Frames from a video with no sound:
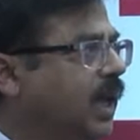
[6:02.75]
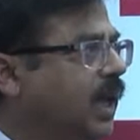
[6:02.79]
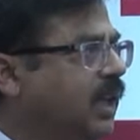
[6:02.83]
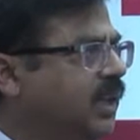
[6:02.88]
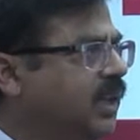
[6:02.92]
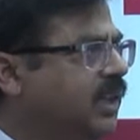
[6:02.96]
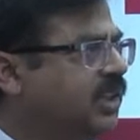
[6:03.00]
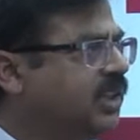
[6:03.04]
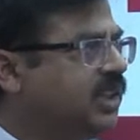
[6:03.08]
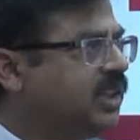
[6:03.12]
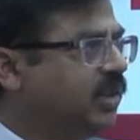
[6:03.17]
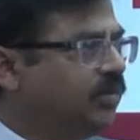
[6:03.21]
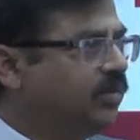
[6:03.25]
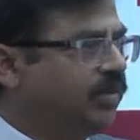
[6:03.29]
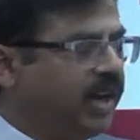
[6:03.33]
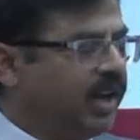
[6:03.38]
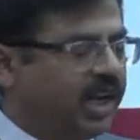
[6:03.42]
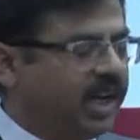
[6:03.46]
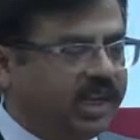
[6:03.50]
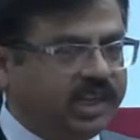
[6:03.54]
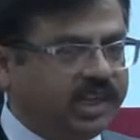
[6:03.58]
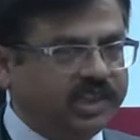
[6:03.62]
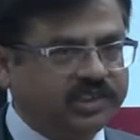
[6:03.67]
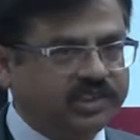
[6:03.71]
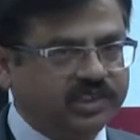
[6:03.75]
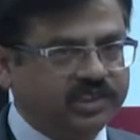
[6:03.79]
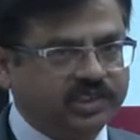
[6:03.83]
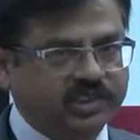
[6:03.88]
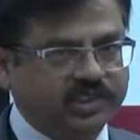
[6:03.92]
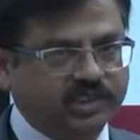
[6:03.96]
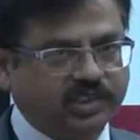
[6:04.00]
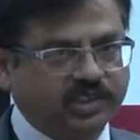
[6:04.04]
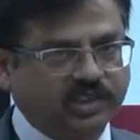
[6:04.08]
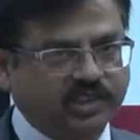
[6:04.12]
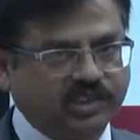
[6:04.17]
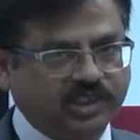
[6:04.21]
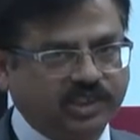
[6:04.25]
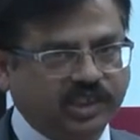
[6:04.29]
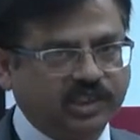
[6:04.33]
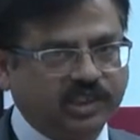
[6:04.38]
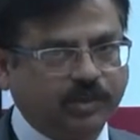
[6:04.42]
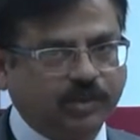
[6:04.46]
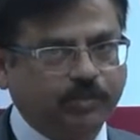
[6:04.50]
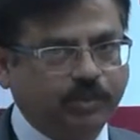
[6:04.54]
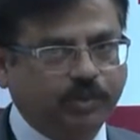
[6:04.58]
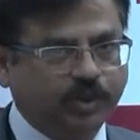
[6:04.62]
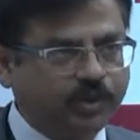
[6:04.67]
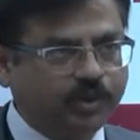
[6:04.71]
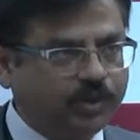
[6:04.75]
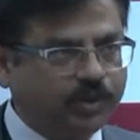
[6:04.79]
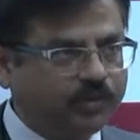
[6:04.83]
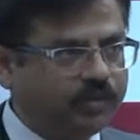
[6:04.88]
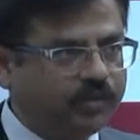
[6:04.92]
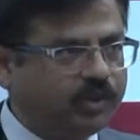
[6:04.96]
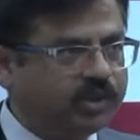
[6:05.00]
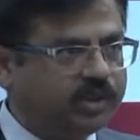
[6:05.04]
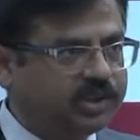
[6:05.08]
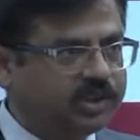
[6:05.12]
This sapphire is uh, such a beautiful